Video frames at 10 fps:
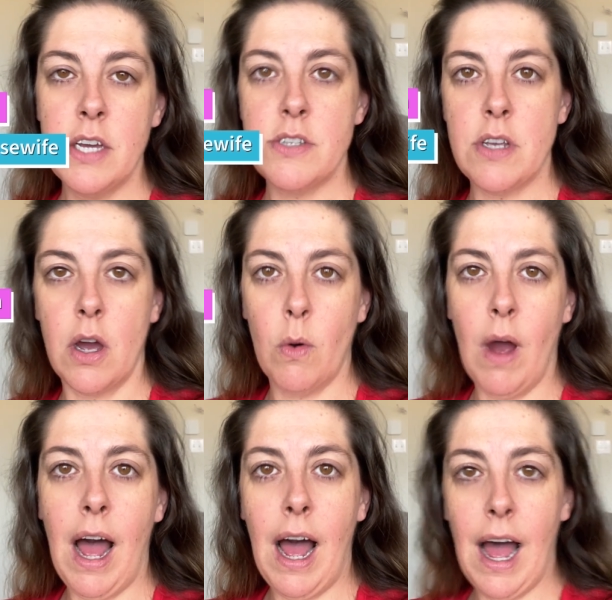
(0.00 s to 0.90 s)

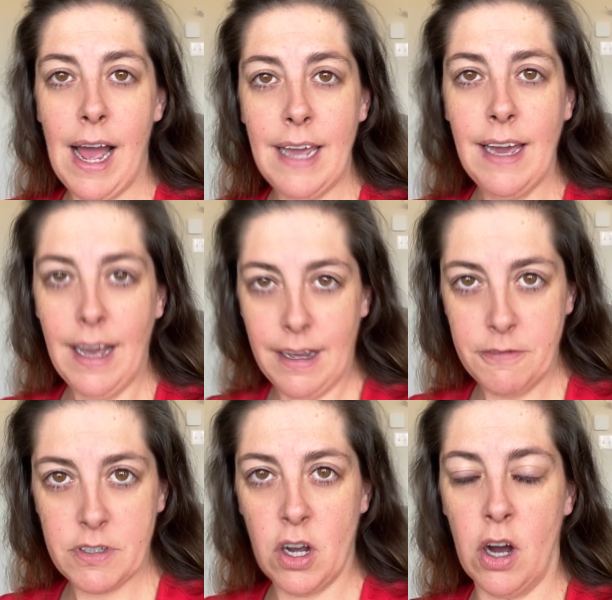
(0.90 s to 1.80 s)
So I
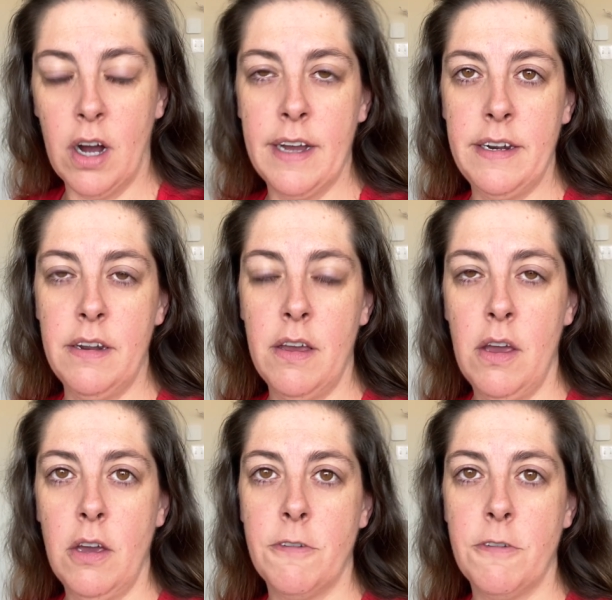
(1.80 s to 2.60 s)
have gone